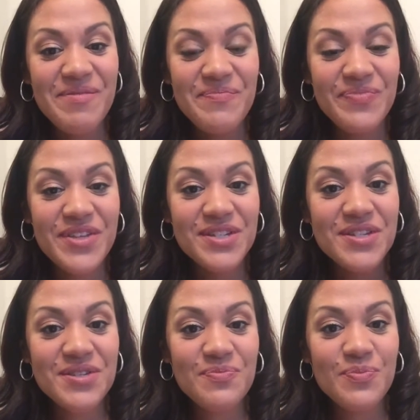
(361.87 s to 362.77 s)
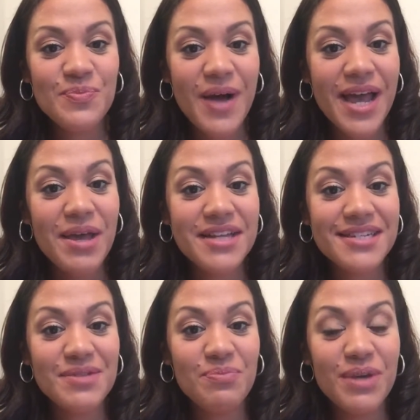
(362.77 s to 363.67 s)
This is it says
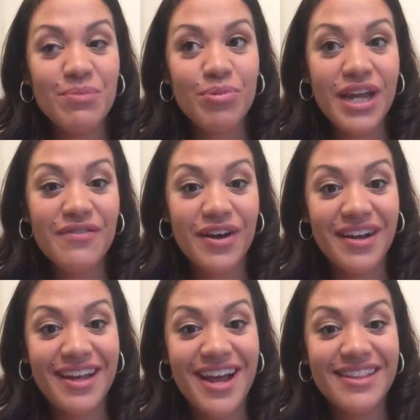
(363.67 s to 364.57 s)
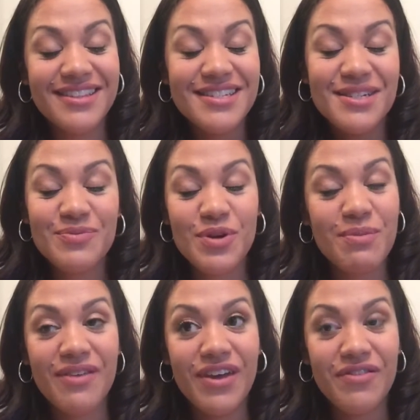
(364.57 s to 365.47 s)
Be Brave on it. This is one of my
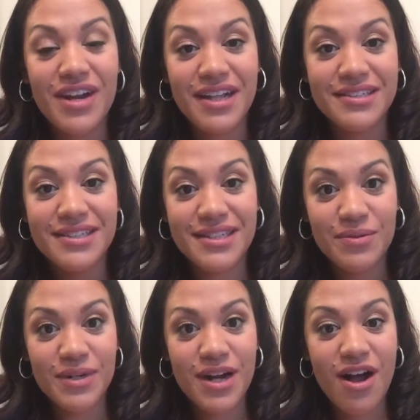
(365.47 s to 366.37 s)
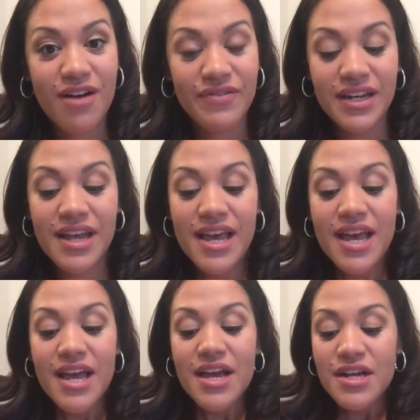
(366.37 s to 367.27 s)
favorite necklaces. I wear it often.
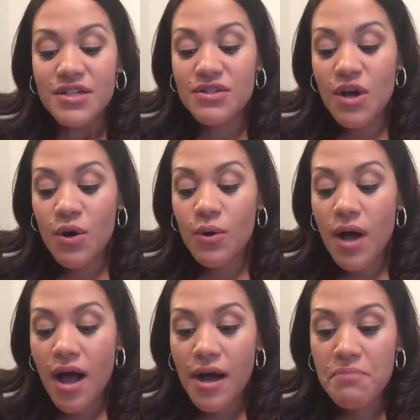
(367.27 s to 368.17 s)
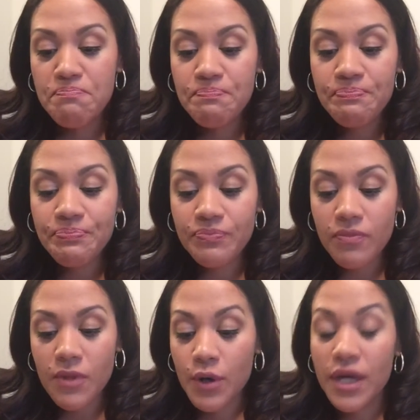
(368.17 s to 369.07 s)
So,
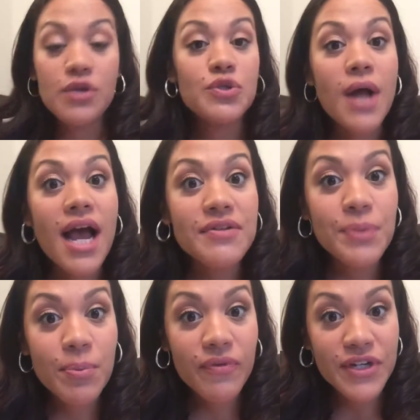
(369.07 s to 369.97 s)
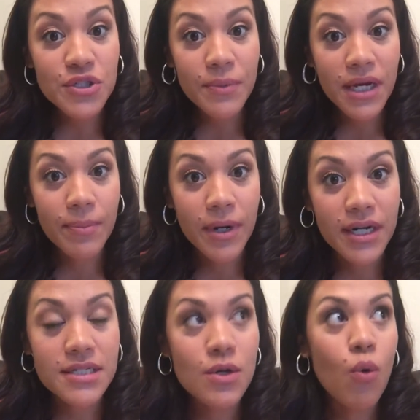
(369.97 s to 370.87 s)
okay, you do not have to be a professional makeup
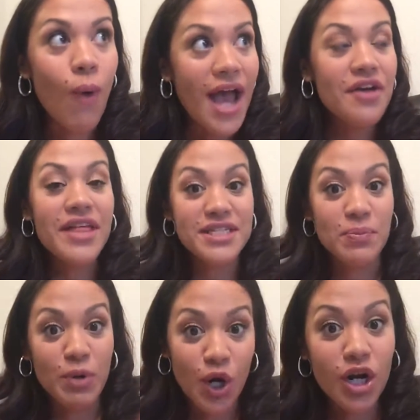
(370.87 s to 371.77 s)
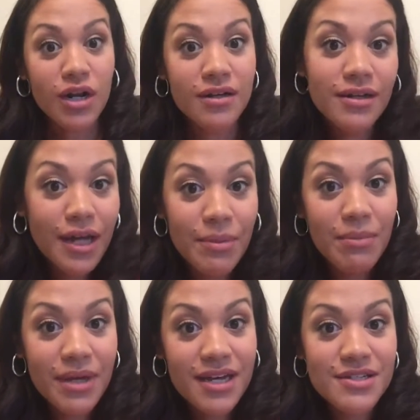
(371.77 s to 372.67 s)
artist. While that's a perk, I mean,
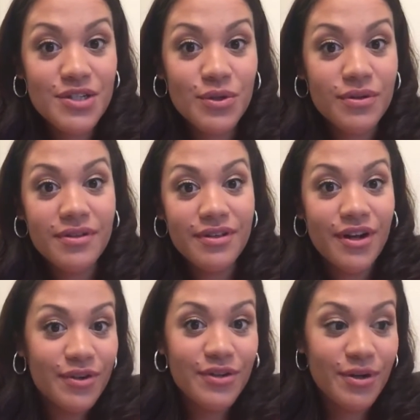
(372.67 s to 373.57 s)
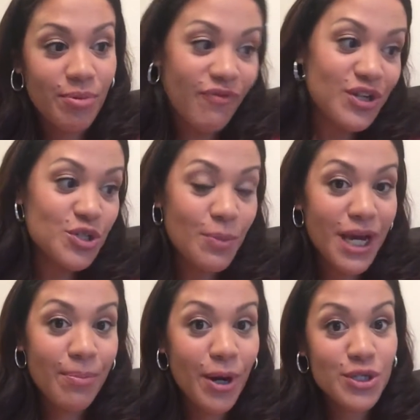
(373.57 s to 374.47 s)
because you're a professional makeup
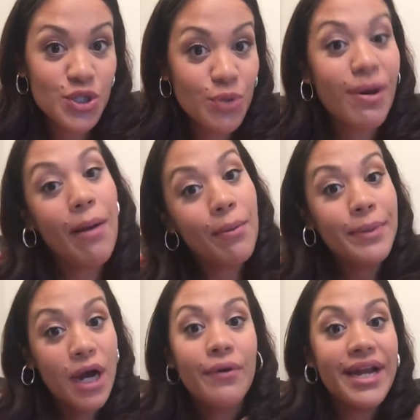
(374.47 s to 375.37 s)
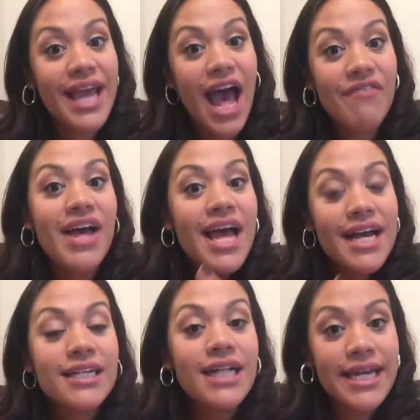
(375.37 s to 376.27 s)
artist, so you probably already have
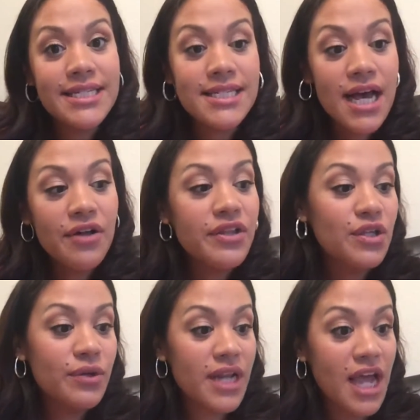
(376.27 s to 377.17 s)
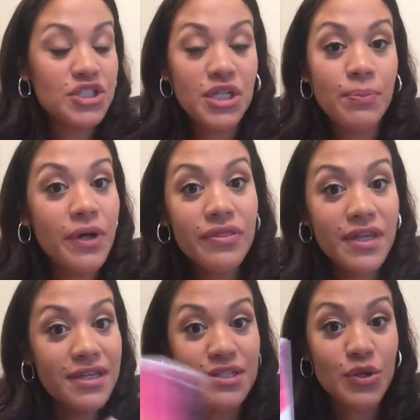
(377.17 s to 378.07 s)
clientele that you can actually put
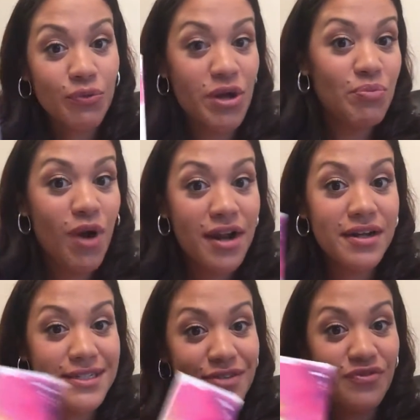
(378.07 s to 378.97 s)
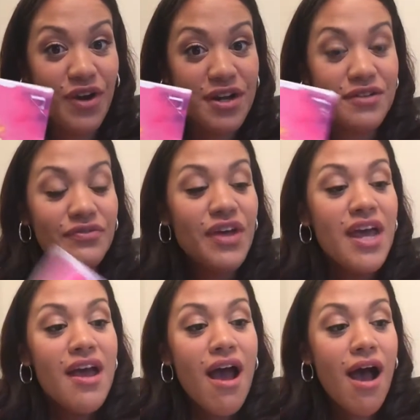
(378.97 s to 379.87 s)
these great products in front of.
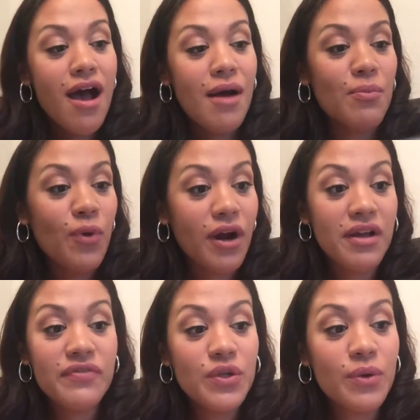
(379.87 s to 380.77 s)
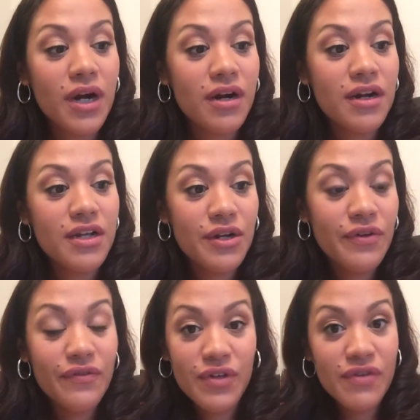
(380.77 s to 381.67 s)
Where if you are,
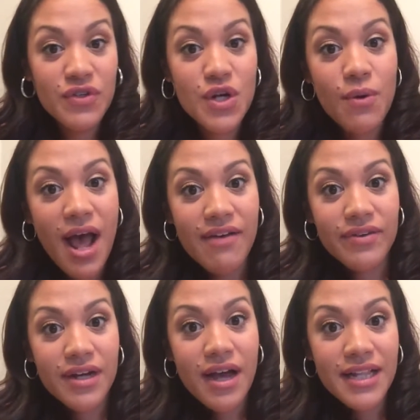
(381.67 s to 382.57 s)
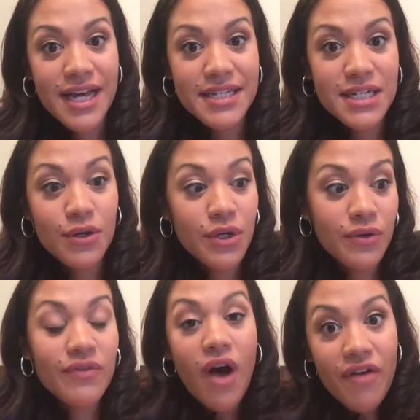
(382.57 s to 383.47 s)
if you don't have a clientele, you
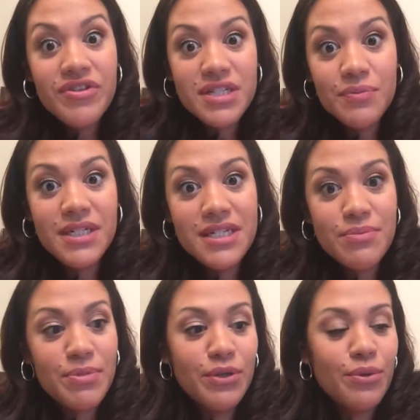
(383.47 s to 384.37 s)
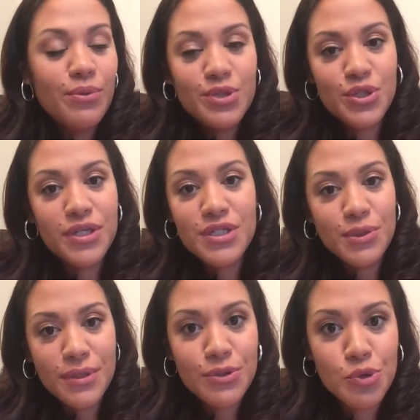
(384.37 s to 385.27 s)
obviously would need to build one, which you can do on
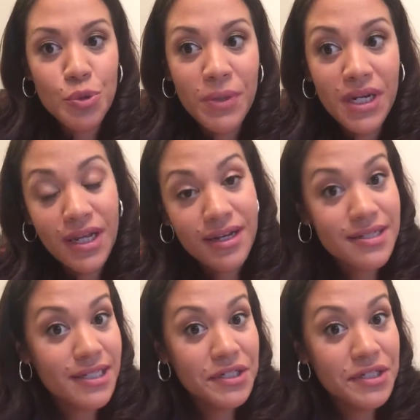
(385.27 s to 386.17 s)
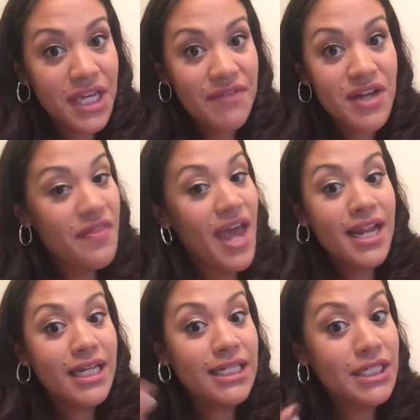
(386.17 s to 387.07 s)
social media, because clearly I've done that, and
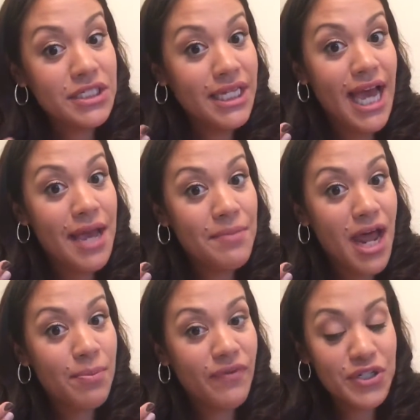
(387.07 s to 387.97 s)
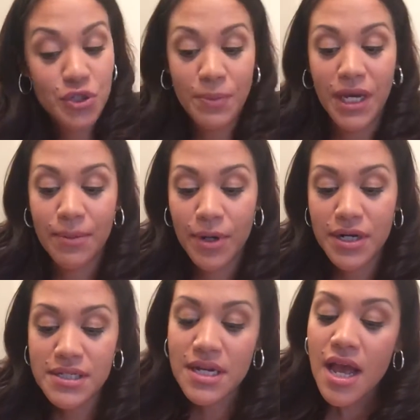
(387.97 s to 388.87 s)
clearly I am not a professional makeup artist.